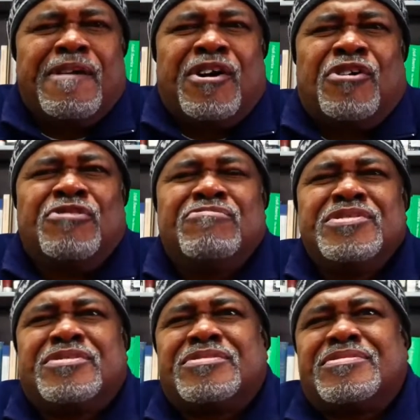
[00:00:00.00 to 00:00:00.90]
At home,
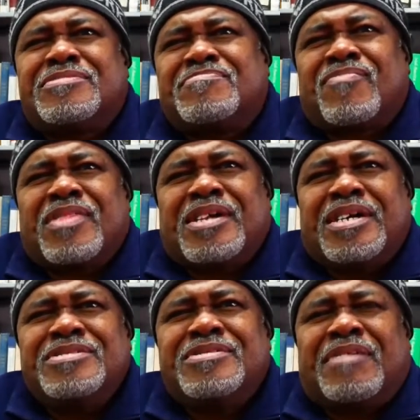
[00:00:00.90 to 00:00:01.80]
we
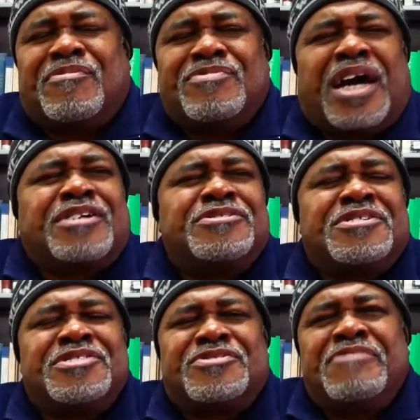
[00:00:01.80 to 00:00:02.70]
I, I
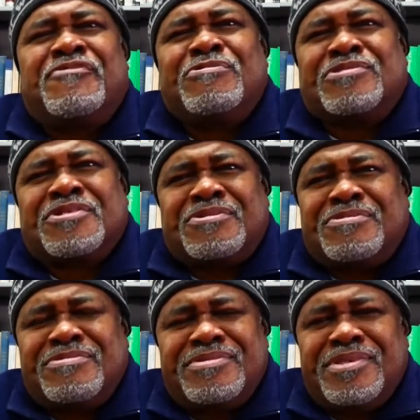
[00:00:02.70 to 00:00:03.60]
couldn't eat seafood, so
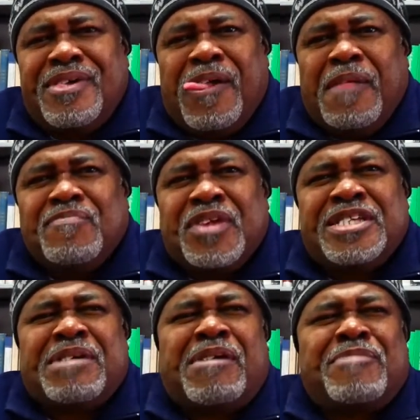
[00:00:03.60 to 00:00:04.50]

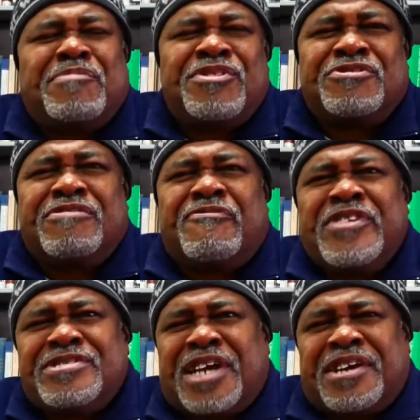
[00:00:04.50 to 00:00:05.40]
anytime my mother cooked
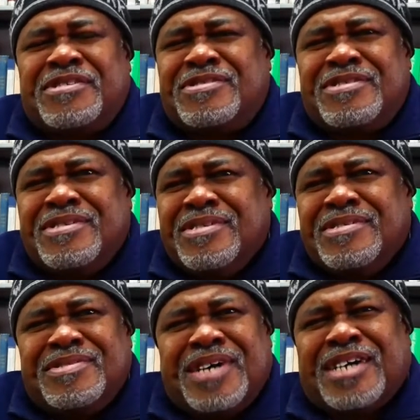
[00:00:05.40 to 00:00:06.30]
fish, I could.
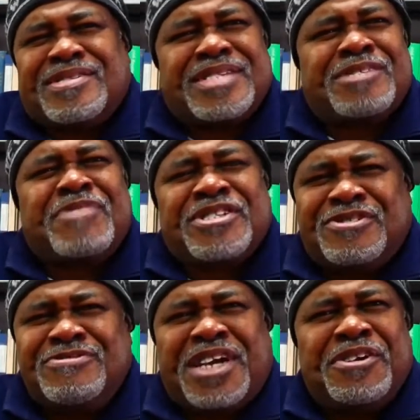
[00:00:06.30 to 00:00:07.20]
I, that's my
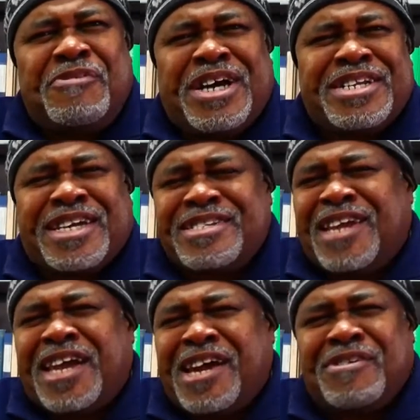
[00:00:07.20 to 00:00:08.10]
excuse. I can go out and I can
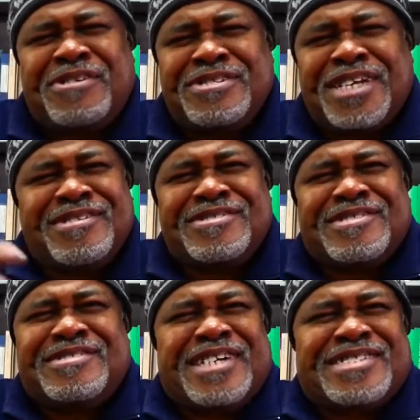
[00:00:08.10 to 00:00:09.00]
hang out all night
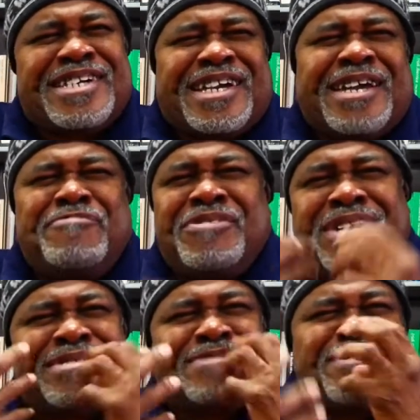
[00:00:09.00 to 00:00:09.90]
because I after I be
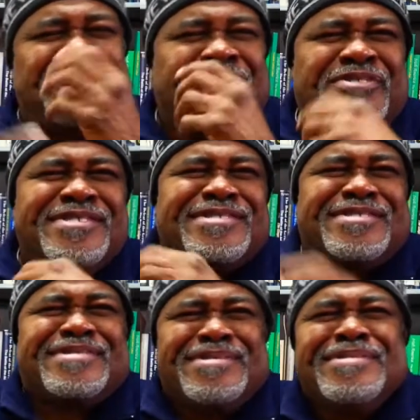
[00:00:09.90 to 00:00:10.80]
around the smell of fish.
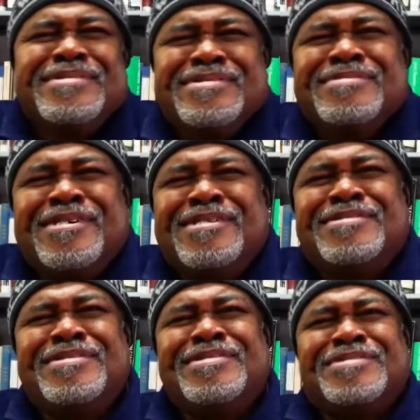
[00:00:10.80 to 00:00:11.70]
Yeah, yeah,
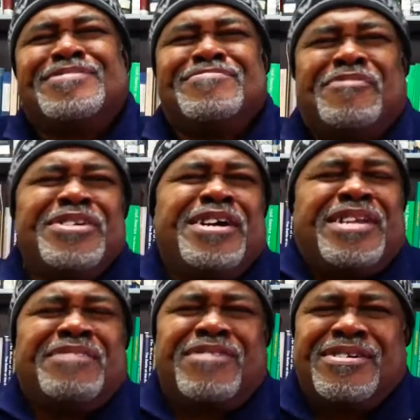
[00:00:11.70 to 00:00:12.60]
yeah, yeah. yeah. we yeah.
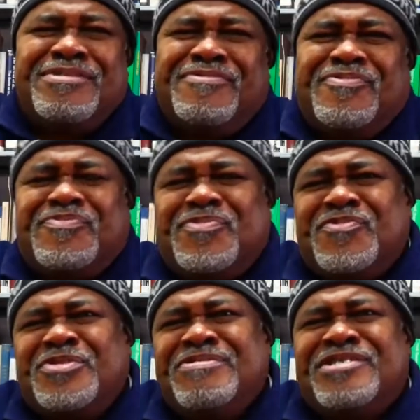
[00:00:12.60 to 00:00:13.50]
like regular
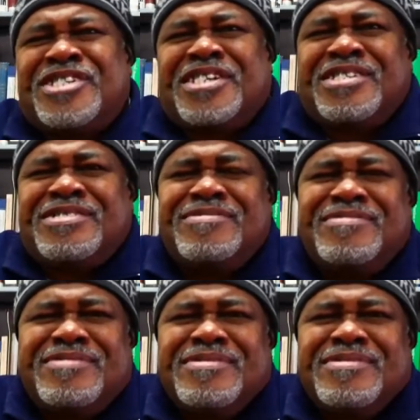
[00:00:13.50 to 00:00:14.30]
food, chicken.